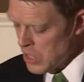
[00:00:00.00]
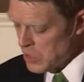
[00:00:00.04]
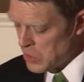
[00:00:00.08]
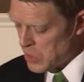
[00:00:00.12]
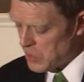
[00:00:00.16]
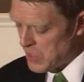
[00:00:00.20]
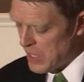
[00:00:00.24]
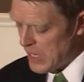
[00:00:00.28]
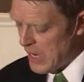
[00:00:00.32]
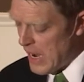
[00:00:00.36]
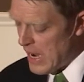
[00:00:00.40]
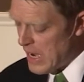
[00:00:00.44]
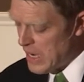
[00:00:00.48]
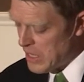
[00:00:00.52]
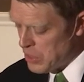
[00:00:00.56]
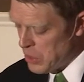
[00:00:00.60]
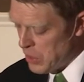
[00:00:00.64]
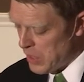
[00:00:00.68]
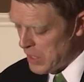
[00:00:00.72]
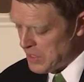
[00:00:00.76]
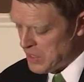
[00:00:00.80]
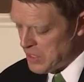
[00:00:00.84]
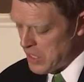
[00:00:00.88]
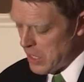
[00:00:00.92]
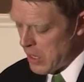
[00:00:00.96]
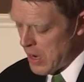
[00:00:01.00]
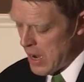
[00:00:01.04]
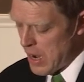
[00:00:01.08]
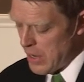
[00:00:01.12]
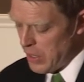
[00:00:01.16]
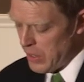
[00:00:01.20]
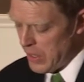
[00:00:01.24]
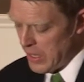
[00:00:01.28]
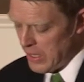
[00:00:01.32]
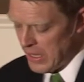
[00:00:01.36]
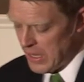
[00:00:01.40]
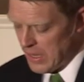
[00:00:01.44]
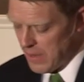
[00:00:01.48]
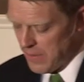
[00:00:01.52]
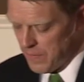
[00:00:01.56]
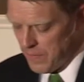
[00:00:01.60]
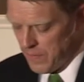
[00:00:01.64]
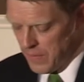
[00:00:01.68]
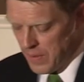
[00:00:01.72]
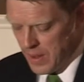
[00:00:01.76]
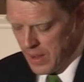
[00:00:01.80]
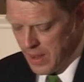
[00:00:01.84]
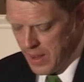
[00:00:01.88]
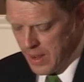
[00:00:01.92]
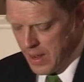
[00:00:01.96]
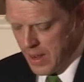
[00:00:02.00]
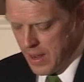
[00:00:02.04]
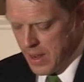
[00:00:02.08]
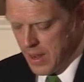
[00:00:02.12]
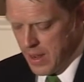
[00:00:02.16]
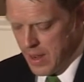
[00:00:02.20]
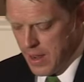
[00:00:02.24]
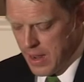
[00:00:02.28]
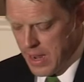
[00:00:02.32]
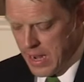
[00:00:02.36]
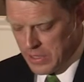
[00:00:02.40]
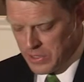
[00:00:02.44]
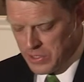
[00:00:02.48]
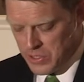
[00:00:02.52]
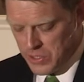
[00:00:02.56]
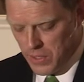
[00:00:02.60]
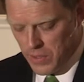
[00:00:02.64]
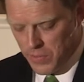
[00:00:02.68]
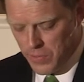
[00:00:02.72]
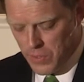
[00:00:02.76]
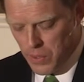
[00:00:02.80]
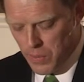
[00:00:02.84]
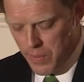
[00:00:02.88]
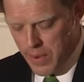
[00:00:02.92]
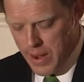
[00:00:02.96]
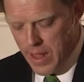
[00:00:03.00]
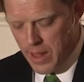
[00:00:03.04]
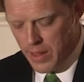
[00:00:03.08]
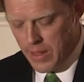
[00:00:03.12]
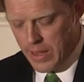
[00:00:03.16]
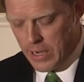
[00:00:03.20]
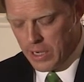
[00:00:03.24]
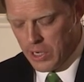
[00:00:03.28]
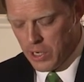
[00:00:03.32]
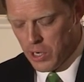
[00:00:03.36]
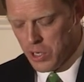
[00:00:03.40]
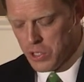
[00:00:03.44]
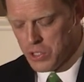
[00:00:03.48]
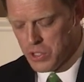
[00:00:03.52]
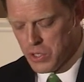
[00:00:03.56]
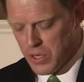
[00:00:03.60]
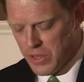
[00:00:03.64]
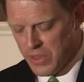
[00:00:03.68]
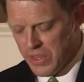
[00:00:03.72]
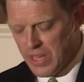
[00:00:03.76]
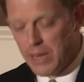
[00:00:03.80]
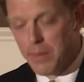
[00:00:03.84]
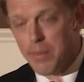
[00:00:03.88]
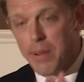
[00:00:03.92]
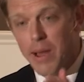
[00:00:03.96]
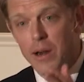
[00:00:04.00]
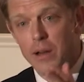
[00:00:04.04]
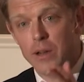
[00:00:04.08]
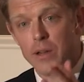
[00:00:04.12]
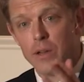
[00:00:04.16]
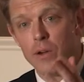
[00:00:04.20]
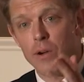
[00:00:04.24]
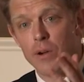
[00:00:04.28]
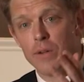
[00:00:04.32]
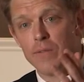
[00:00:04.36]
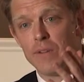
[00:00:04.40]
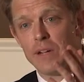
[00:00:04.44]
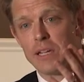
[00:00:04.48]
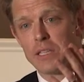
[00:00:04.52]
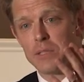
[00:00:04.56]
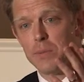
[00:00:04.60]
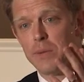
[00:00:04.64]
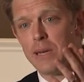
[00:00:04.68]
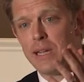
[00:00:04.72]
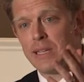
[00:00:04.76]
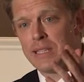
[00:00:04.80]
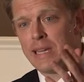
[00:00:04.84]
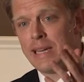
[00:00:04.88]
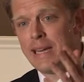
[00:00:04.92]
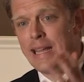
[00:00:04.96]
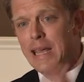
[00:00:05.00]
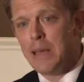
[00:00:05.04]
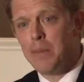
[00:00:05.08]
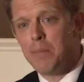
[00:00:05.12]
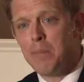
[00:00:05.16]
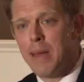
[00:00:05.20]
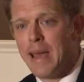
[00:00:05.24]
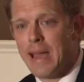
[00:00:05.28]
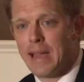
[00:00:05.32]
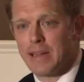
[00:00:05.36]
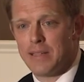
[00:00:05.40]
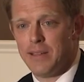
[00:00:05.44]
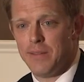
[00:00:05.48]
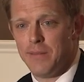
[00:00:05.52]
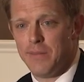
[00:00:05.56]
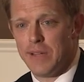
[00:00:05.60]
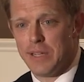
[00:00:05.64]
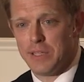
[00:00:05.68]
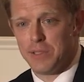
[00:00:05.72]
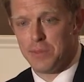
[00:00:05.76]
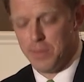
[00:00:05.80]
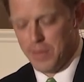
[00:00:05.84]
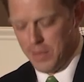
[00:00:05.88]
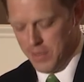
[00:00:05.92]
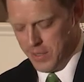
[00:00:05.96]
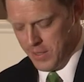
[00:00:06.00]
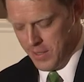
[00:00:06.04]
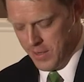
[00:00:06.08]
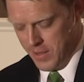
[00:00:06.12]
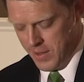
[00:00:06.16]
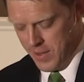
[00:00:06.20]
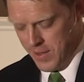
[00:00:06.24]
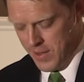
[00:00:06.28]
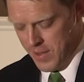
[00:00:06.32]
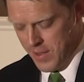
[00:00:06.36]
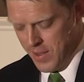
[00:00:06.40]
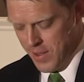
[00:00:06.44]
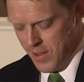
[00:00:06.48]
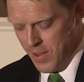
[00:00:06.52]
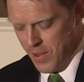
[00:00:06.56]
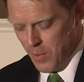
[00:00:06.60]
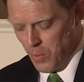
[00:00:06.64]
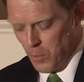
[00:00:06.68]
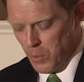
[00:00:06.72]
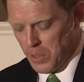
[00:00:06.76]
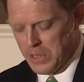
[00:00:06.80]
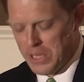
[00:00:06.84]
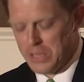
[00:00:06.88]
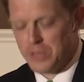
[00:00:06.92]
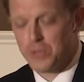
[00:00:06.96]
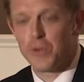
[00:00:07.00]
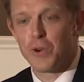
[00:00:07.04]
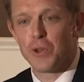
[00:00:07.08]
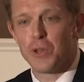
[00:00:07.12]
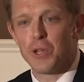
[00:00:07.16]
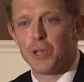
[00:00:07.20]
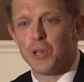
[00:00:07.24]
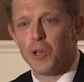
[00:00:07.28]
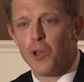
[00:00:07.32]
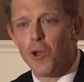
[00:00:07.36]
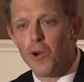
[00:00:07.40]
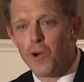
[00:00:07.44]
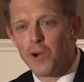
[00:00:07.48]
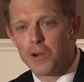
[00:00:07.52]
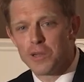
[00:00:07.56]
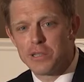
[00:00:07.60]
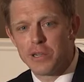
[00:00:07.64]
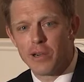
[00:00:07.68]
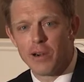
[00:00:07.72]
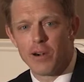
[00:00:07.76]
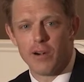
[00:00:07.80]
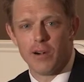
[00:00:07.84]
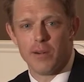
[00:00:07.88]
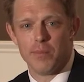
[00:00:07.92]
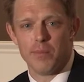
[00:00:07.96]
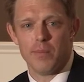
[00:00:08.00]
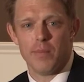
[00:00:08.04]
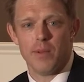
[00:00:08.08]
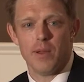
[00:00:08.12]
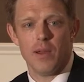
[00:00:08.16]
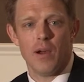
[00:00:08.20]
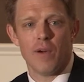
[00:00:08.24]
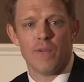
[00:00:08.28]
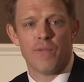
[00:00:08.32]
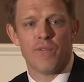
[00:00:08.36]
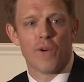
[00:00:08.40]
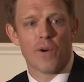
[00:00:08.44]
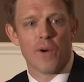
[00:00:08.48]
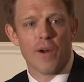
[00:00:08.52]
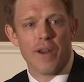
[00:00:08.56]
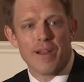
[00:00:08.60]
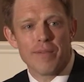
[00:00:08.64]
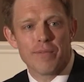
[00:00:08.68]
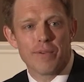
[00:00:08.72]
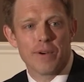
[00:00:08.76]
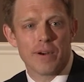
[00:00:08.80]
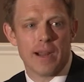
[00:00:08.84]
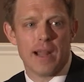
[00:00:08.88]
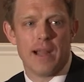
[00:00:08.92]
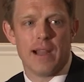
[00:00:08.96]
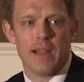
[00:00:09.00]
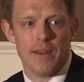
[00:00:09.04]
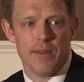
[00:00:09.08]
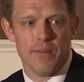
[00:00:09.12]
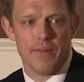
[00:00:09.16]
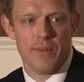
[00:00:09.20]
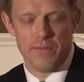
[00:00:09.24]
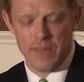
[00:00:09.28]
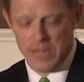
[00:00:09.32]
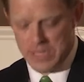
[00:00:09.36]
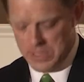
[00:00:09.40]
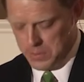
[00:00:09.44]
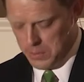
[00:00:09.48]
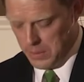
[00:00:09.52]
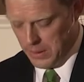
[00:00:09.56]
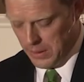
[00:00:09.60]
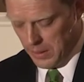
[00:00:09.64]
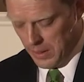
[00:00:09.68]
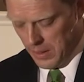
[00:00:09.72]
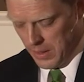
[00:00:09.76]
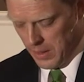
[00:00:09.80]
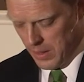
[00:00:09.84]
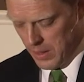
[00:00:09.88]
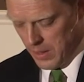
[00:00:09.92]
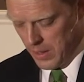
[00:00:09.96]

So, tonight, as you consider how you can give and serve Corral, I encourage you to think about it, your investment as an impact investment, one that's for the long term, a forever kind of investment.